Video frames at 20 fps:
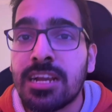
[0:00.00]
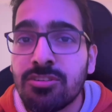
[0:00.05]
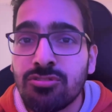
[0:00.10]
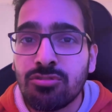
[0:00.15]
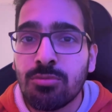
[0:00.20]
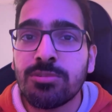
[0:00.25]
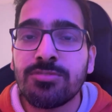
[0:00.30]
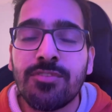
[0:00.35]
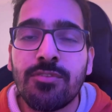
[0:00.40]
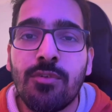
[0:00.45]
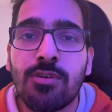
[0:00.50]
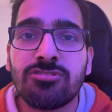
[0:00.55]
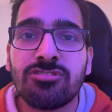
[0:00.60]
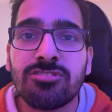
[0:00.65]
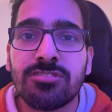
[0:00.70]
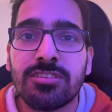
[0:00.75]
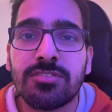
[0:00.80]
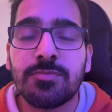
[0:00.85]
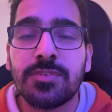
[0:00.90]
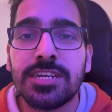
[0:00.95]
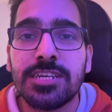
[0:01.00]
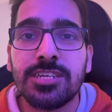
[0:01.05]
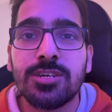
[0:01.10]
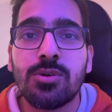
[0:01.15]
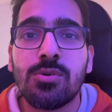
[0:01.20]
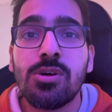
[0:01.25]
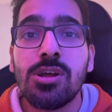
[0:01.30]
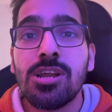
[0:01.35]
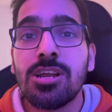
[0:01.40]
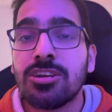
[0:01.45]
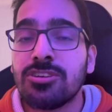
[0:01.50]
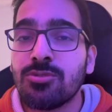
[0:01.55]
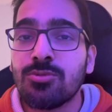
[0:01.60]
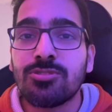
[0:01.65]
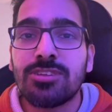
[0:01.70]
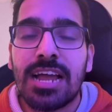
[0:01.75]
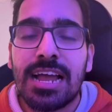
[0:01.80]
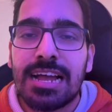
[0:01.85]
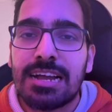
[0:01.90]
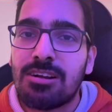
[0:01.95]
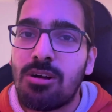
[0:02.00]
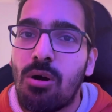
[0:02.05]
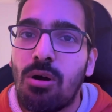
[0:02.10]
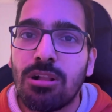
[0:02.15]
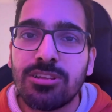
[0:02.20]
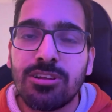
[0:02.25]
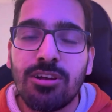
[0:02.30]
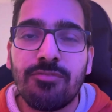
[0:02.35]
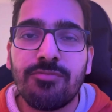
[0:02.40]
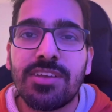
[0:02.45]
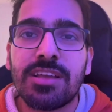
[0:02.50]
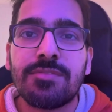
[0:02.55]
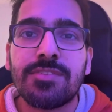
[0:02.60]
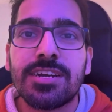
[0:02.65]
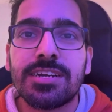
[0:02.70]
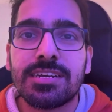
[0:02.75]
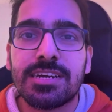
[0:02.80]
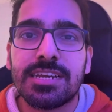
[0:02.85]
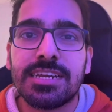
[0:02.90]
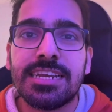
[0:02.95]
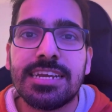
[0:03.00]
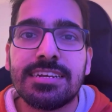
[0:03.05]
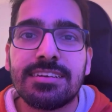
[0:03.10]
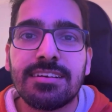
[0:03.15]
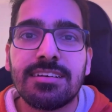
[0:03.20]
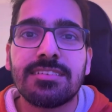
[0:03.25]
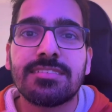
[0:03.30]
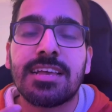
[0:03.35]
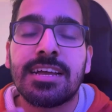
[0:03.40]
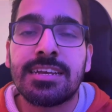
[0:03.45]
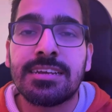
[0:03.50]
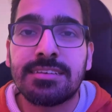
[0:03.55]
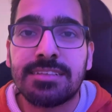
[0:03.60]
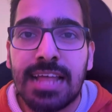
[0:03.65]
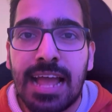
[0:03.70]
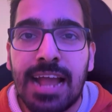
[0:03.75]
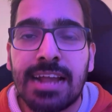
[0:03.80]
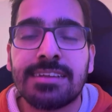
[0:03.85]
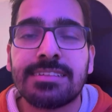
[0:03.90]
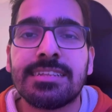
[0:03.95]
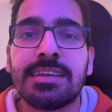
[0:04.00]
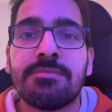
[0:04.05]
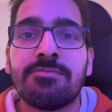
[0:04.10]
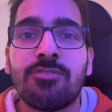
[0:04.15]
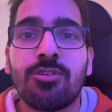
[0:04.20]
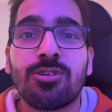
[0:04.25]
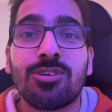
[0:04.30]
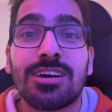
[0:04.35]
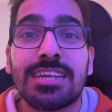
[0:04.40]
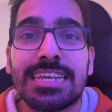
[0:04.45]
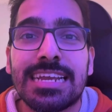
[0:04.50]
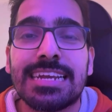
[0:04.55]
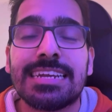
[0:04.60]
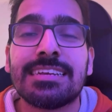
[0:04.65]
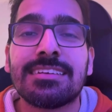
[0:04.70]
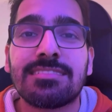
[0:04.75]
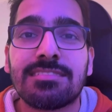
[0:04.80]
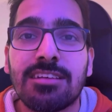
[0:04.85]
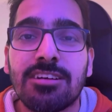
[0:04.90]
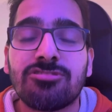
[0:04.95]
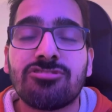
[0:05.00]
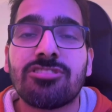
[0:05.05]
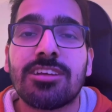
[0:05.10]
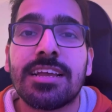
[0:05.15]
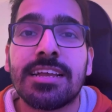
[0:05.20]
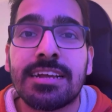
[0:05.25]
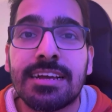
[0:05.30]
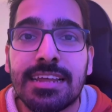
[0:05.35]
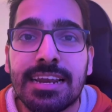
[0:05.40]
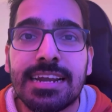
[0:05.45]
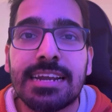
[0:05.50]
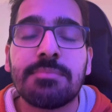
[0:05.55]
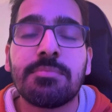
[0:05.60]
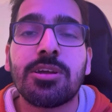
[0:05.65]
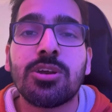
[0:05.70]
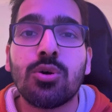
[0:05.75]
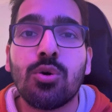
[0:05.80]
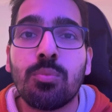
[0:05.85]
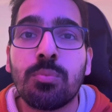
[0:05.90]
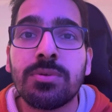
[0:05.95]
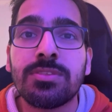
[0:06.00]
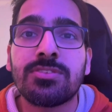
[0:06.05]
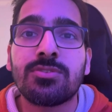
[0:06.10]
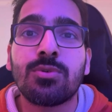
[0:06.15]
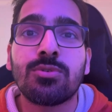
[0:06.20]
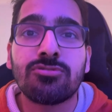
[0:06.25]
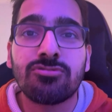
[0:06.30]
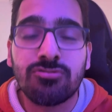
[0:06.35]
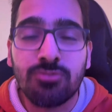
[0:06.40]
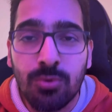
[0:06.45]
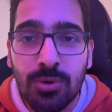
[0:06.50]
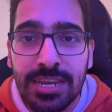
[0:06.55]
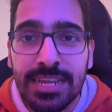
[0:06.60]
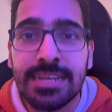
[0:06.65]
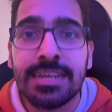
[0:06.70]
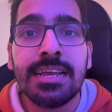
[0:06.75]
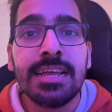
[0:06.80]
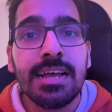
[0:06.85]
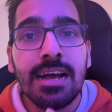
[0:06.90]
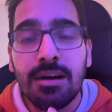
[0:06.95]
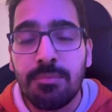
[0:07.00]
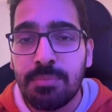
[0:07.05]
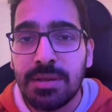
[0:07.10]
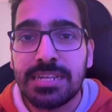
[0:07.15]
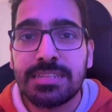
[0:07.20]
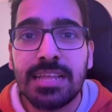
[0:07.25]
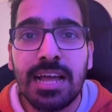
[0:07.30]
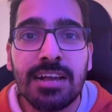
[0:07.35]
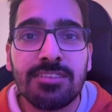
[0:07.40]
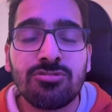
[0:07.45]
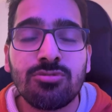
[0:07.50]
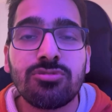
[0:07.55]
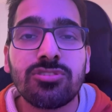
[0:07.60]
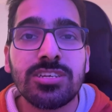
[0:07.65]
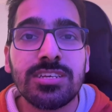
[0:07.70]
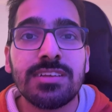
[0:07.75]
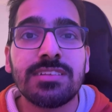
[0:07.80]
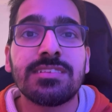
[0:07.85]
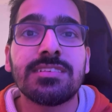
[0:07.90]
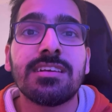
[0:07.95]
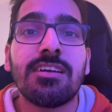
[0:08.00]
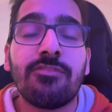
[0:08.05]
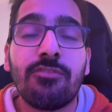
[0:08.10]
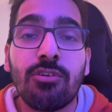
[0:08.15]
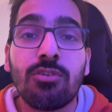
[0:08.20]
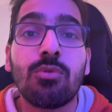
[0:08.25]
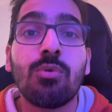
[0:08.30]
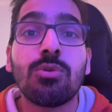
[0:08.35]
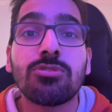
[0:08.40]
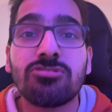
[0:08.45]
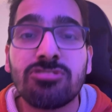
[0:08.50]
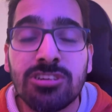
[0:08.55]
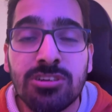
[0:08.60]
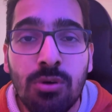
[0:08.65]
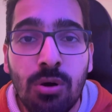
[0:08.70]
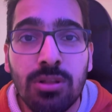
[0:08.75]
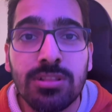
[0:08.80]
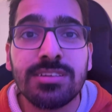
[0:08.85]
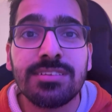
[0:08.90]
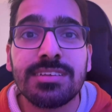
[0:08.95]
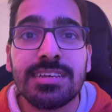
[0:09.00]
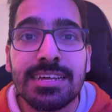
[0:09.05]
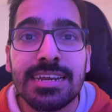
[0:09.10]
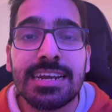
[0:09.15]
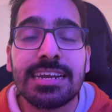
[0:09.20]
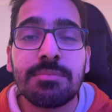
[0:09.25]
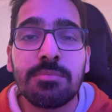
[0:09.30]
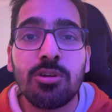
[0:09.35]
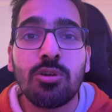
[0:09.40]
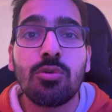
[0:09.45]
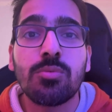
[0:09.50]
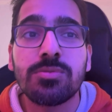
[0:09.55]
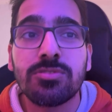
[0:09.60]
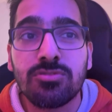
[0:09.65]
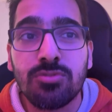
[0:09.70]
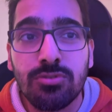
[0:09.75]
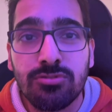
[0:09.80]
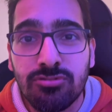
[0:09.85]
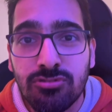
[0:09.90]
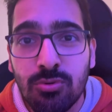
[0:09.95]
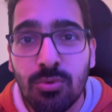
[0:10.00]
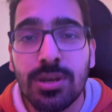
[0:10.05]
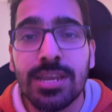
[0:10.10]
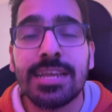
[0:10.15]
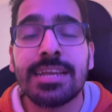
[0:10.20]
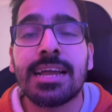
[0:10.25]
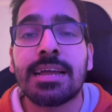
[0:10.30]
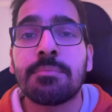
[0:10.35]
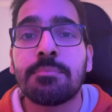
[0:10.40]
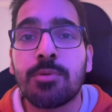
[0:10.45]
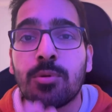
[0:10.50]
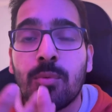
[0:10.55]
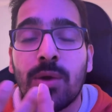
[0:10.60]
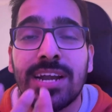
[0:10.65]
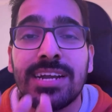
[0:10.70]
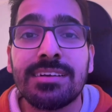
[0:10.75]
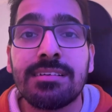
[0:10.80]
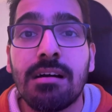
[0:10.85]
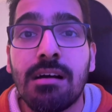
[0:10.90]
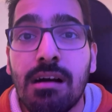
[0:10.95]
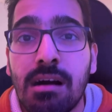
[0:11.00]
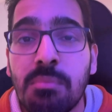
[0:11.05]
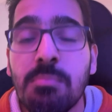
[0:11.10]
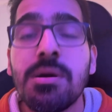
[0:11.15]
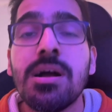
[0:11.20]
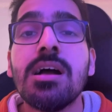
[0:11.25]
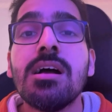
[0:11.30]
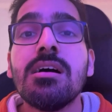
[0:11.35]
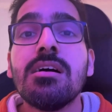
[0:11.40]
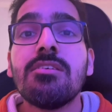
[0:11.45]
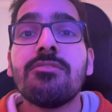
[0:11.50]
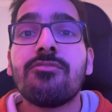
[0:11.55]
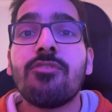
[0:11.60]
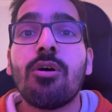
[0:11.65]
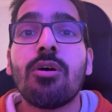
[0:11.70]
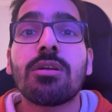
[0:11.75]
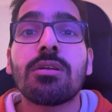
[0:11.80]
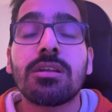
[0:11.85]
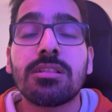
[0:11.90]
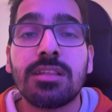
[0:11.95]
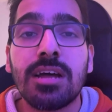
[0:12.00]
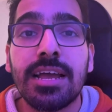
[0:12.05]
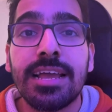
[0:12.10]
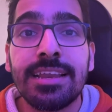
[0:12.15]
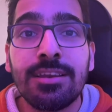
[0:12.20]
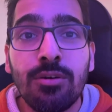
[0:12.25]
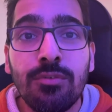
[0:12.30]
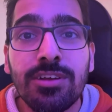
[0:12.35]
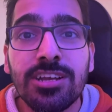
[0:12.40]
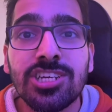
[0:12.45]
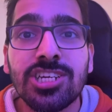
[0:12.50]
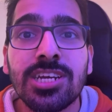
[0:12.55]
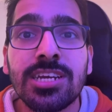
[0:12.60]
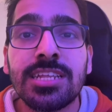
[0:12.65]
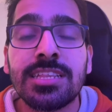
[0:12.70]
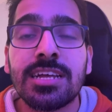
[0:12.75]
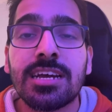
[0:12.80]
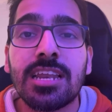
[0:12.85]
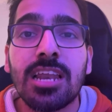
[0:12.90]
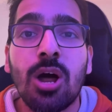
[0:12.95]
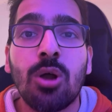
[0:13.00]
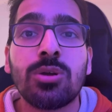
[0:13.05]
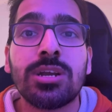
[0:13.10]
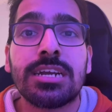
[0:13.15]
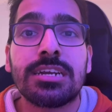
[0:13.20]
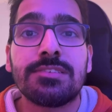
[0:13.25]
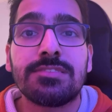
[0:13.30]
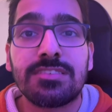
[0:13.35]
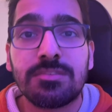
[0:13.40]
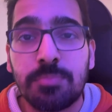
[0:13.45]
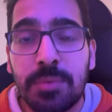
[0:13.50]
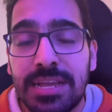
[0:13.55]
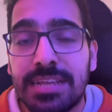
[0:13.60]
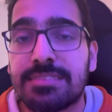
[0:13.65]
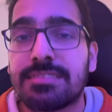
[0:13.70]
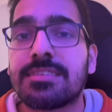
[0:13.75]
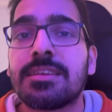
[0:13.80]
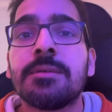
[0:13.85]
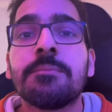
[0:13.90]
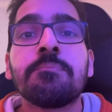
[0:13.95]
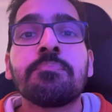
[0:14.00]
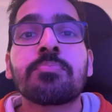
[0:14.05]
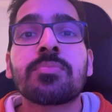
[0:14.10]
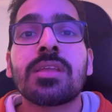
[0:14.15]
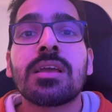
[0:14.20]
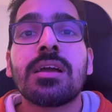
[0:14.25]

Thank you so much for watching this video. Do tag all your favorite creators and thank them for creating such incredible open source tooling. A big thanks to CNCF for hosting all these incredible open source tooling and providing a hub for the innovation in the cloud native space.